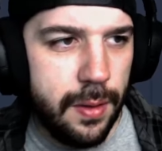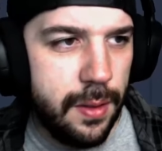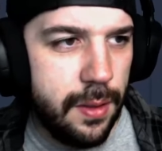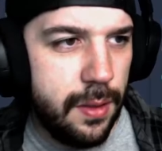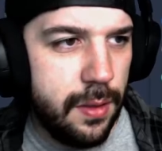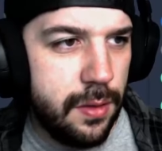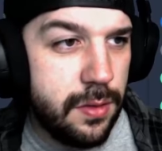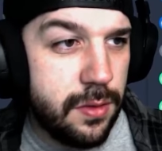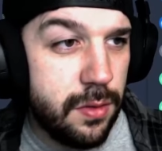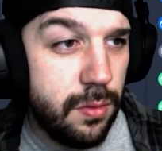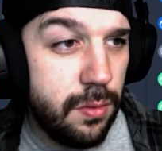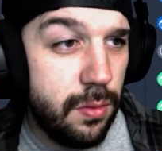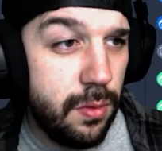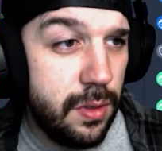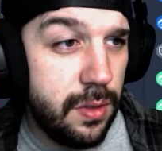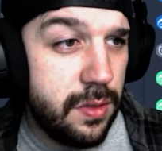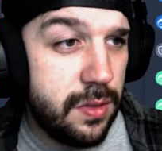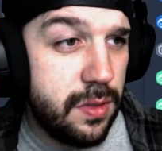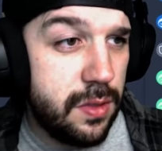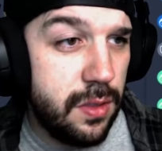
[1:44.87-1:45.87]
So
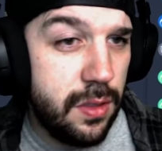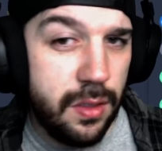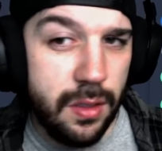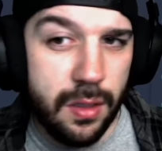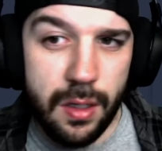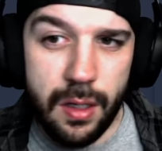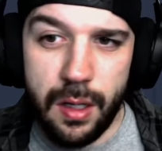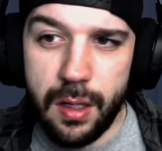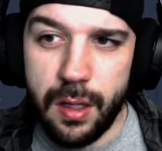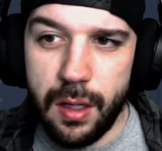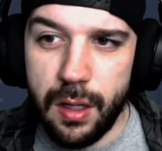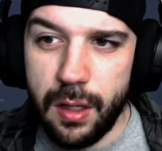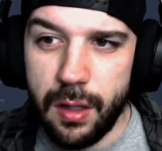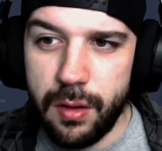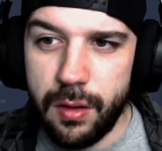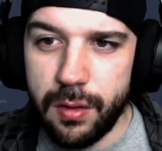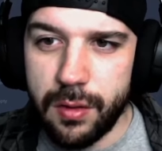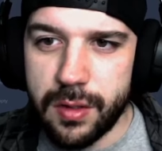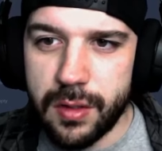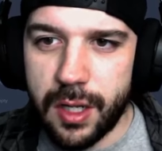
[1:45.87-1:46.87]
let's see.
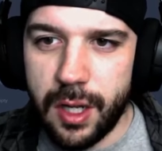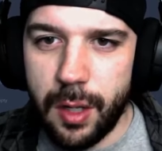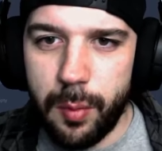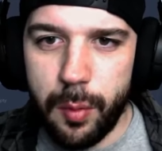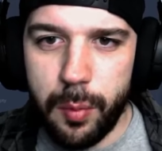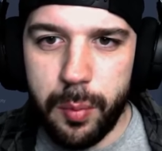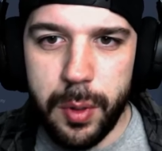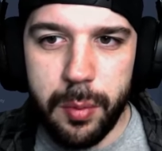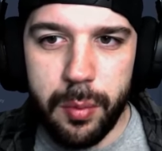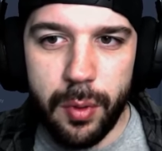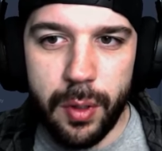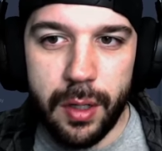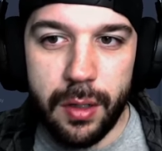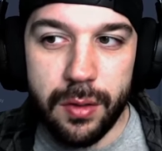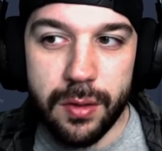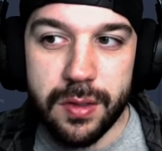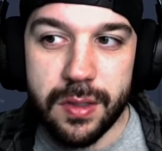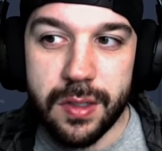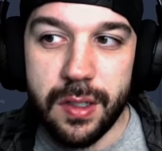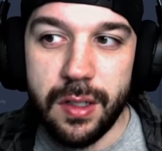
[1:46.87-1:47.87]
There's a couple people I
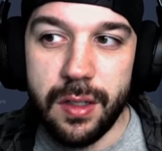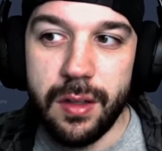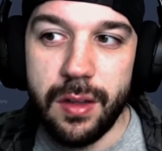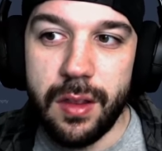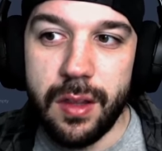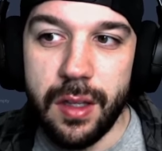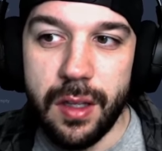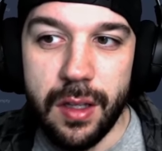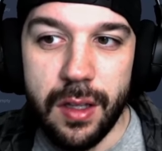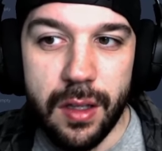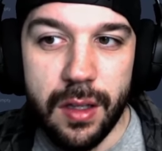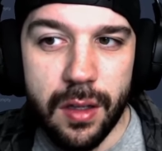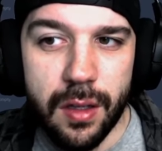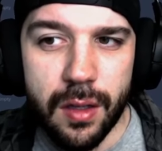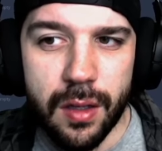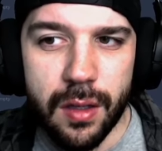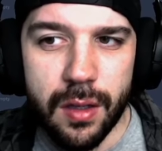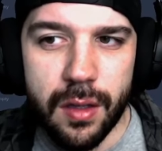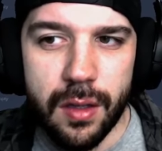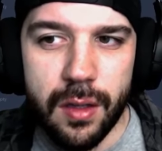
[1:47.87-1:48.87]
don't see the
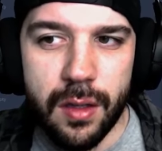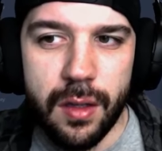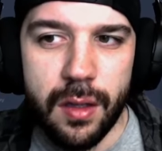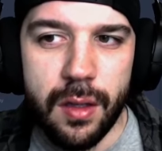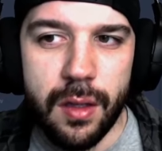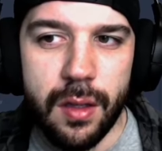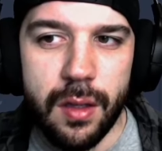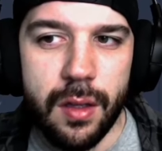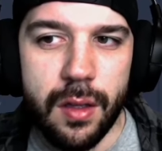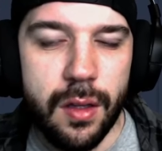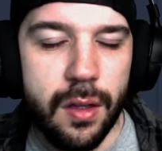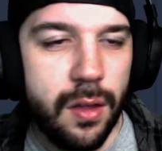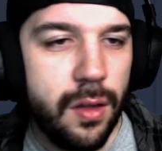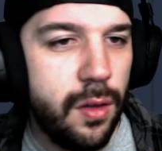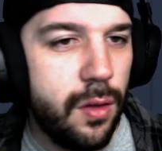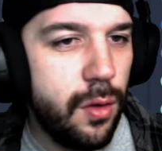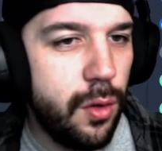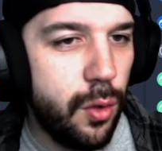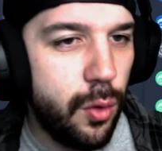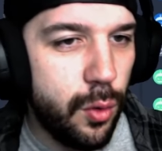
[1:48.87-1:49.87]

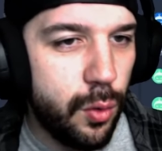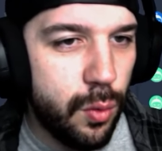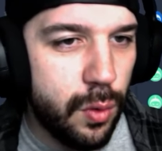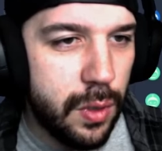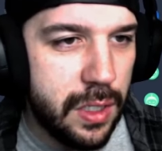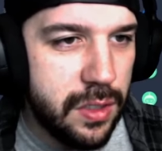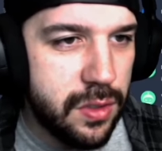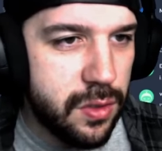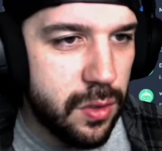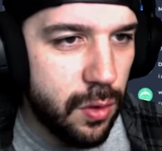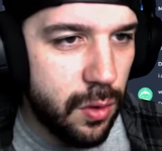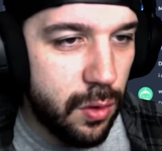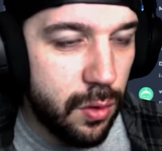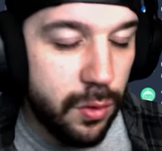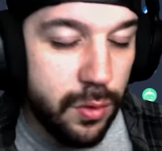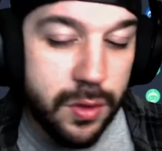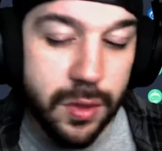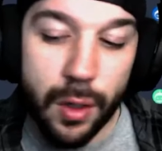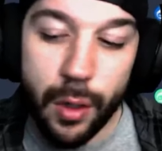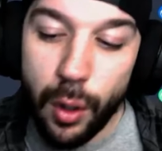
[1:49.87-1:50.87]
little green circle,
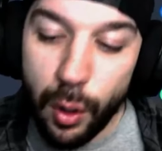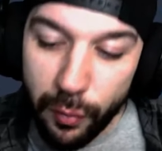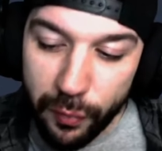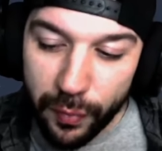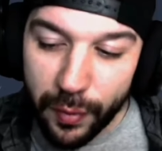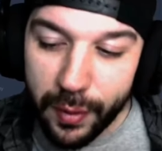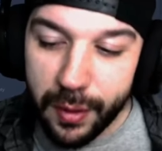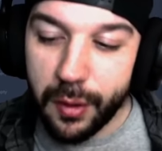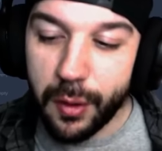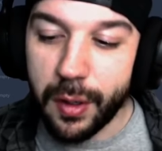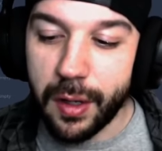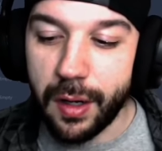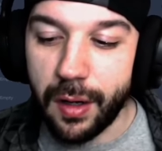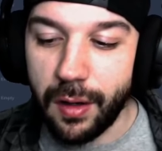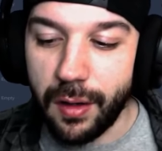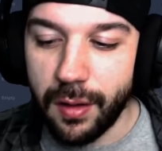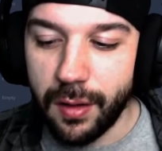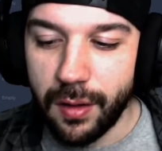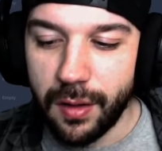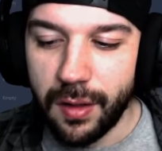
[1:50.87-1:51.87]
so hopefully they're
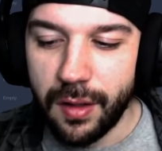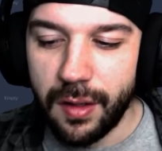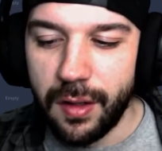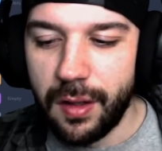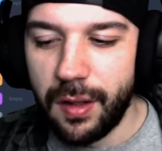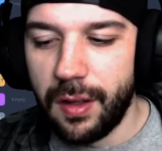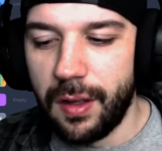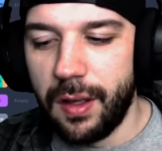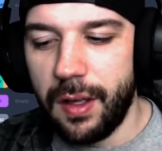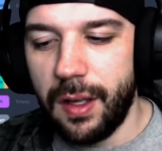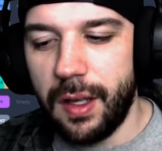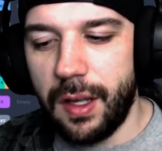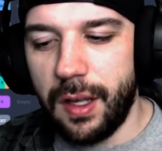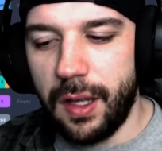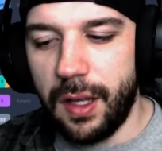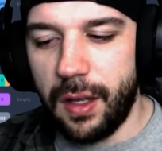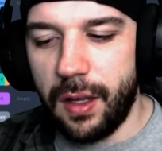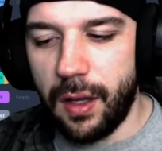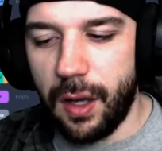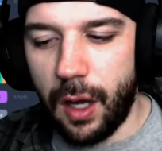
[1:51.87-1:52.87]
here.
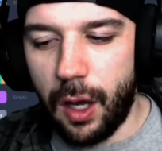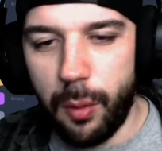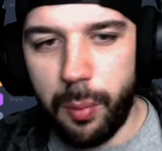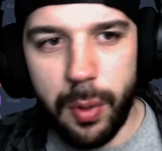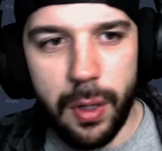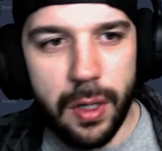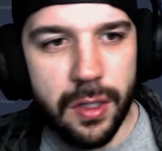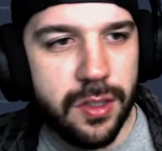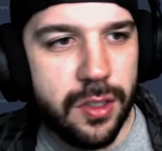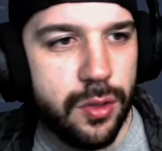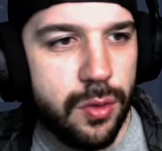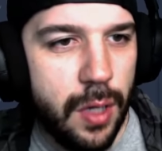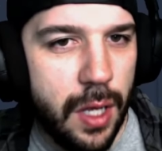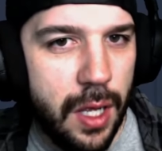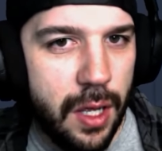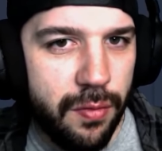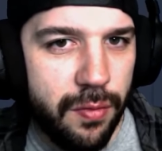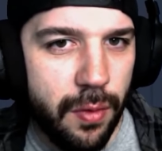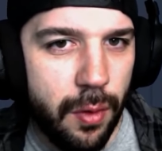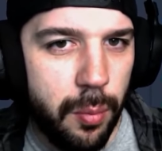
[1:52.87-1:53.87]
I'll pause the
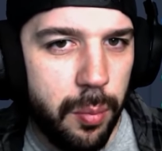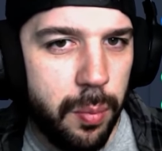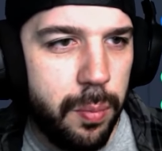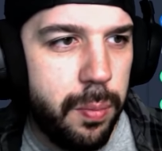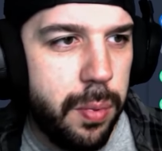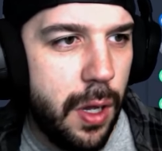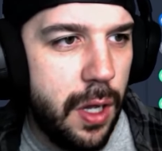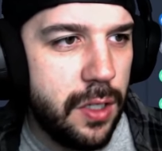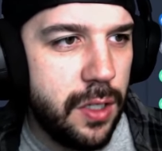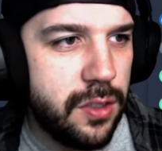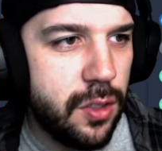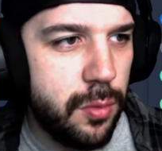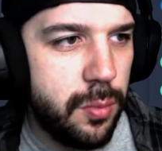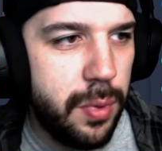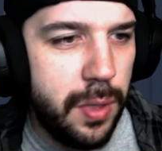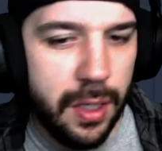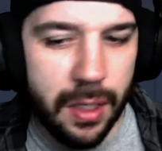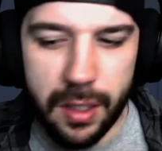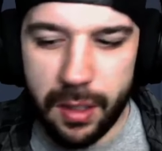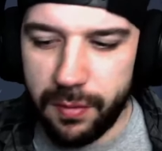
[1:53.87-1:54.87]
draft. I'll pause their
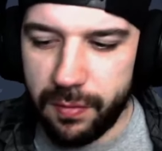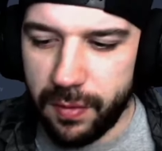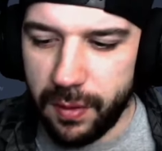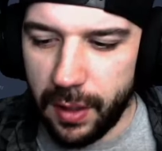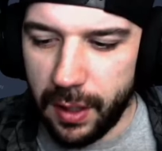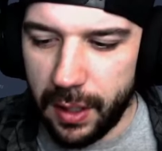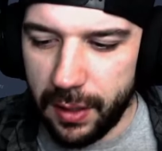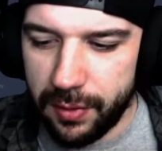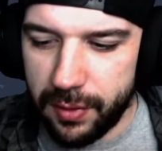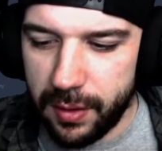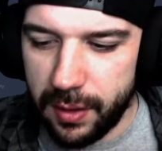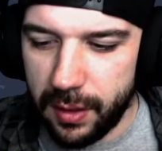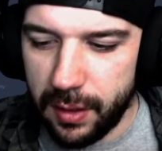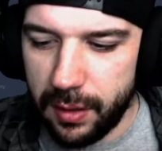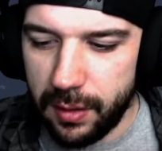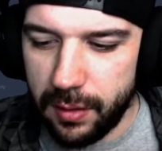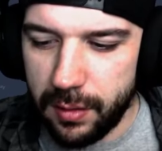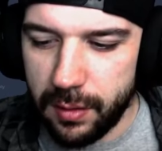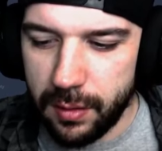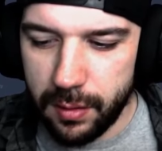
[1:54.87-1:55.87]
pick. If not,
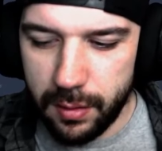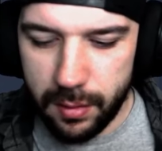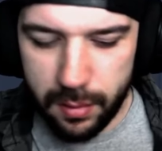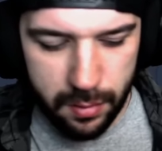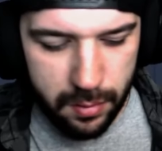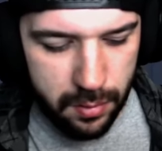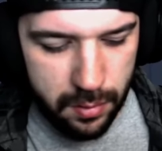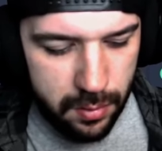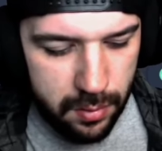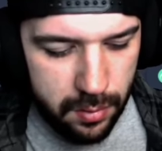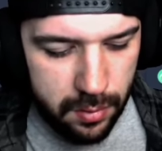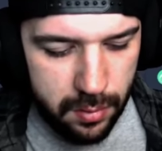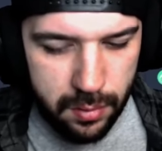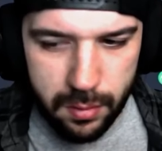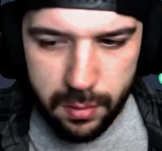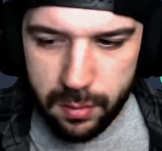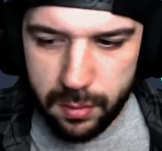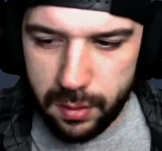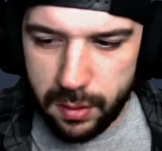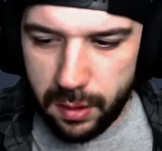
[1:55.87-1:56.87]
then
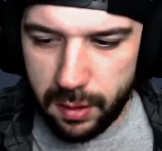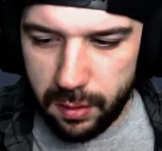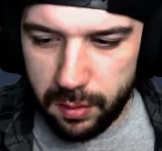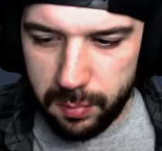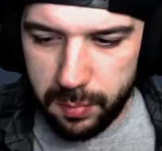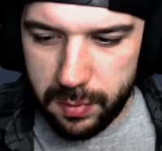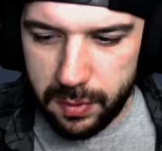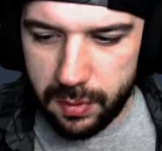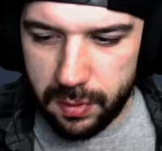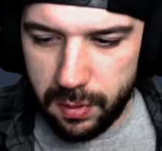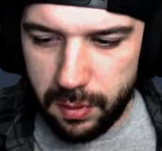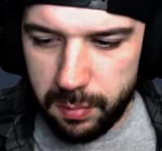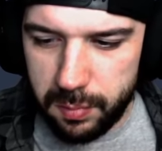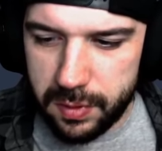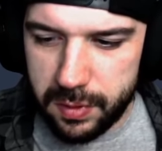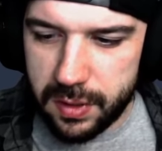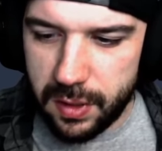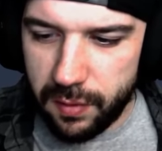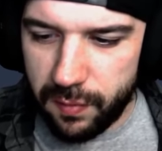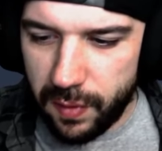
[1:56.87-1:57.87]
yeah, let me
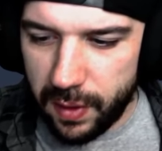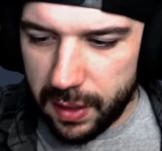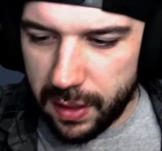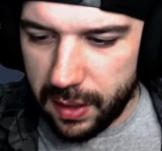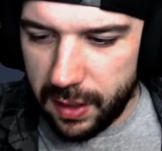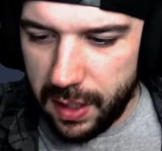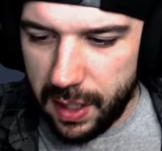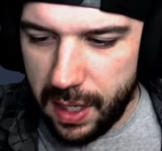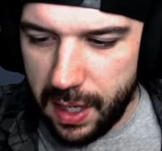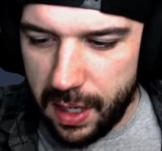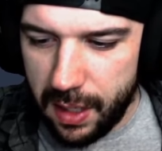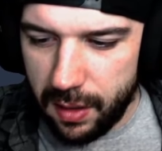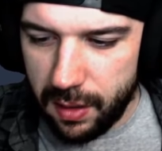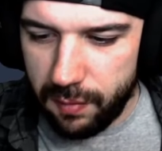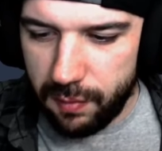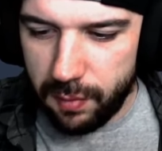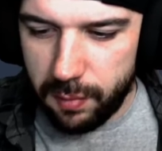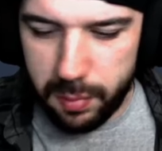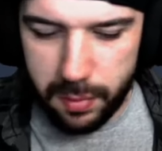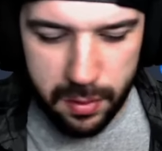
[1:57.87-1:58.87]
see if I can add
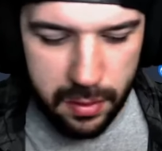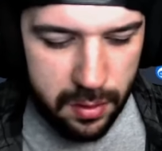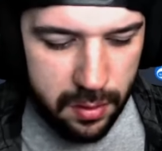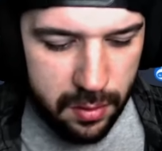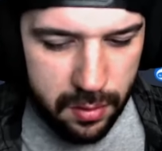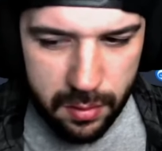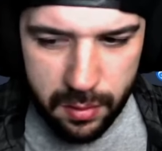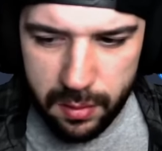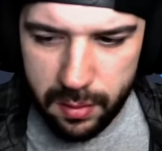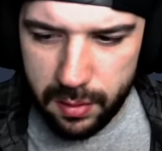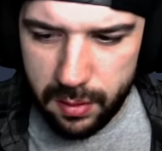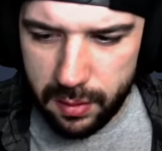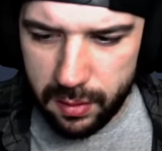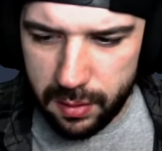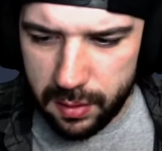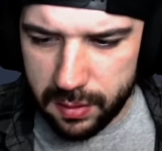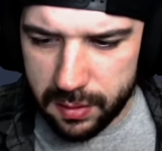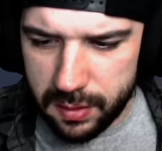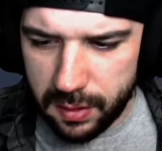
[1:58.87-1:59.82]
everybody in this.